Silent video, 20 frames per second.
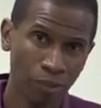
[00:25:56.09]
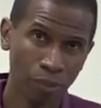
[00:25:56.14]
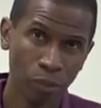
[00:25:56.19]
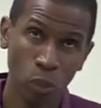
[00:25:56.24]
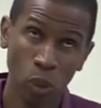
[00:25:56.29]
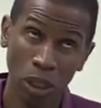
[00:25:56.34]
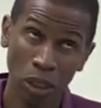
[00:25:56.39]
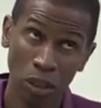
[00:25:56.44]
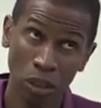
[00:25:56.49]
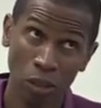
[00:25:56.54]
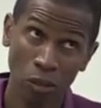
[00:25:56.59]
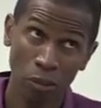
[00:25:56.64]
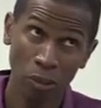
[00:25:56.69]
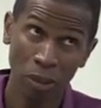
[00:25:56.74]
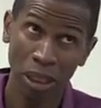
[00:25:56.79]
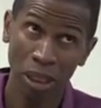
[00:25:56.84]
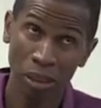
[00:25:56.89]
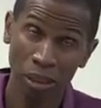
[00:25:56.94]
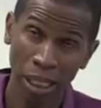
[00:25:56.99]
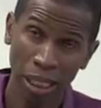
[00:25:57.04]
well, I got off
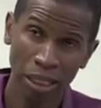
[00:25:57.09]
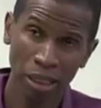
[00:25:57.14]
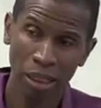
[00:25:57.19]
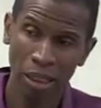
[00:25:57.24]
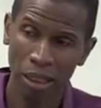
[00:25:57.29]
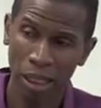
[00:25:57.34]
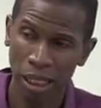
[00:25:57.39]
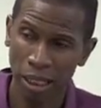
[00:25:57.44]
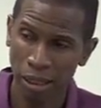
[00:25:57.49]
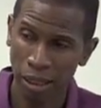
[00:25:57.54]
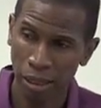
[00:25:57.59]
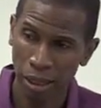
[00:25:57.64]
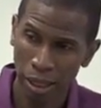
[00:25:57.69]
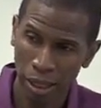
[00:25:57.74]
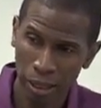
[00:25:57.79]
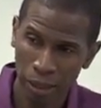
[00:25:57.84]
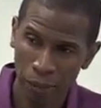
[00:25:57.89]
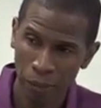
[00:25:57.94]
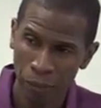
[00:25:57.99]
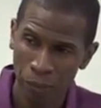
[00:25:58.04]
meat in
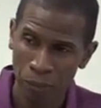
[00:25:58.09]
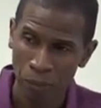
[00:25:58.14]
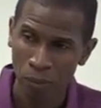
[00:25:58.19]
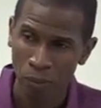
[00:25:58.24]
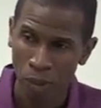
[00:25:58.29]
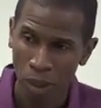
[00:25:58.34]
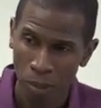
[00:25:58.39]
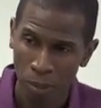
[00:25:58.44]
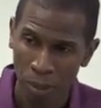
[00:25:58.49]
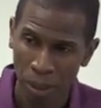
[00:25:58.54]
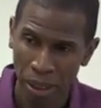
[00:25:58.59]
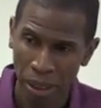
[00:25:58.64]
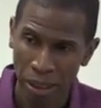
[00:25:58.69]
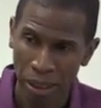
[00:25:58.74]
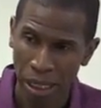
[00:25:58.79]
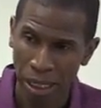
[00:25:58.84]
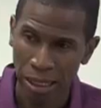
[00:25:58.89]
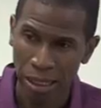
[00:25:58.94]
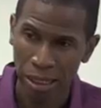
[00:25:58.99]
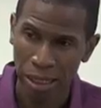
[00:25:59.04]
1998, but in
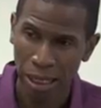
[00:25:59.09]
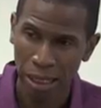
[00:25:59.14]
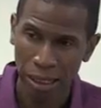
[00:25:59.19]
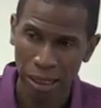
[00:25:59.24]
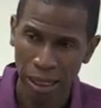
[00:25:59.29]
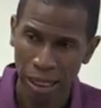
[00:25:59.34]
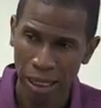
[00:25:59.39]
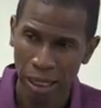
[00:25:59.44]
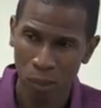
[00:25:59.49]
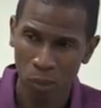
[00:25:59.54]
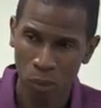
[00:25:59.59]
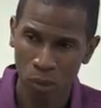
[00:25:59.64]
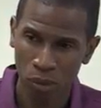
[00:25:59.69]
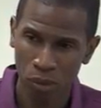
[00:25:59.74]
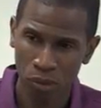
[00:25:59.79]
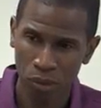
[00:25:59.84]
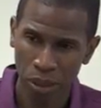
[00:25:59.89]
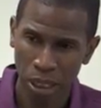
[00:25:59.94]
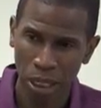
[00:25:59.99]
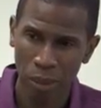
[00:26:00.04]

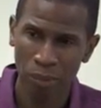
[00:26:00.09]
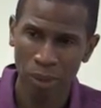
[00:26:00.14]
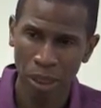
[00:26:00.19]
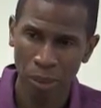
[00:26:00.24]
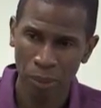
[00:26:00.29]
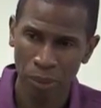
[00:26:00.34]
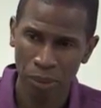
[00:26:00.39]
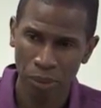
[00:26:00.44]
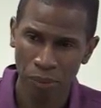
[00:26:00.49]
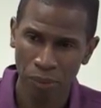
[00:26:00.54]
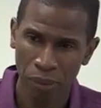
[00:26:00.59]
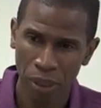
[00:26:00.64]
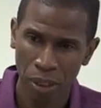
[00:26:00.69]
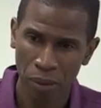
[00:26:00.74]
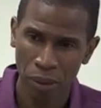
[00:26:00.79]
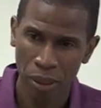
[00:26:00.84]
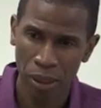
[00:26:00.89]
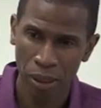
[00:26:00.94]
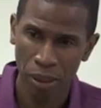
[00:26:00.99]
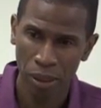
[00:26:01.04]
1999 that was a
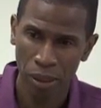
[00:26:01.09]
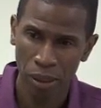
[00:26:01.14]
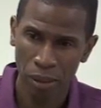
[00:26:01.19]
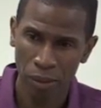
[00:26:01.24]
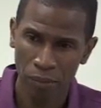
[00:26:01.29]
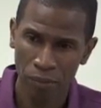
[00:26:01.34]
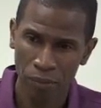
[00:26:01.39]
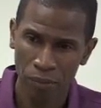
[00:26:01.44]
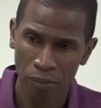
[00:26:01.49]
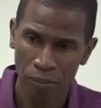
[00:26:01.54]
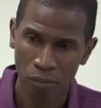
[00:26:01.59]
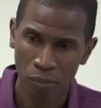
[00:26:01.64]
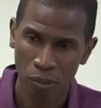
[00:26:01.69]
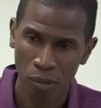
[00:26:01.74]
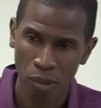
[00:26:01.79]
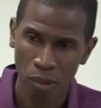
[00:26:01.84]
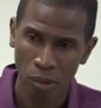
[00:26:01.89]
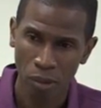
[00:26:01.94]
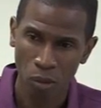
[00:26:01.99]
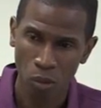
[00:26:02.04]
very
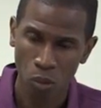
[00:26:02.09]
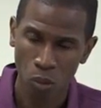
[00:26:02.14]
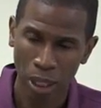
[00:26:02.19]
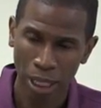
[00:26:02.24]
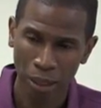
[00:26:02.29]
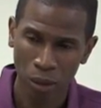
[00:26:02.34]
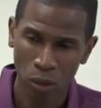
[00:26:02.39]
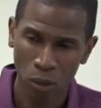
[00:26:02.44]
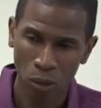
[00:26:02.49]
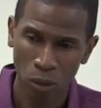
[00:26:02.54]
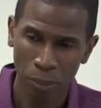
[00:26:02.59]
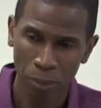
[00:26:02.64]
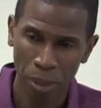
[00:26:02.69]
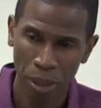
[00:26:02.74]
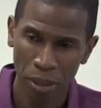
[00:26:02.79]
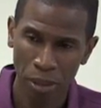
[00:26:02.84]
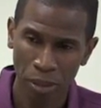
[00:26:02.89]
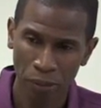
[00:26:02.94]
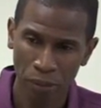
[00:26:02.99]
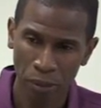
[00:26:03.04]
radical
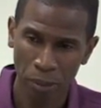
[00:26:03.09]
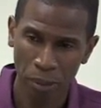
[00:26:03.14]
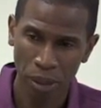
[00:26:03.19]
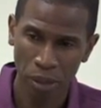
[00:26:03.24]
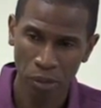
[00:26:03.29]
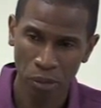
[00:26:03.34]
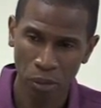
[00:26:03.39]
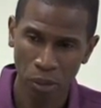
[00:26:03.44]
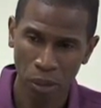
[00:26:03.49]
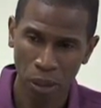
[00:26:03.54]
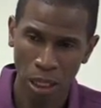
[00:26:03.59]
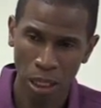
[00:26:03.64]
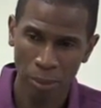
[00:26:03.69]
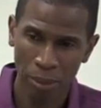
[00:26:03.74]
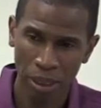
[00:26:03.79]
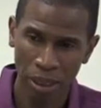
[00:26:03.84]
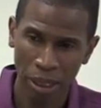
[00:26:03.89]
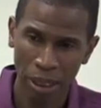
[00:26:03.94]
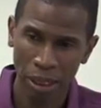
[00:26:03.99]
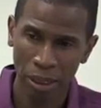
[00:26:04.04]
period for me. So I
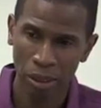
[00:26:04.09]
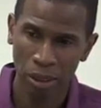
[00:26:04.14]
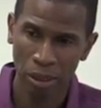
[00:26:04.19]
began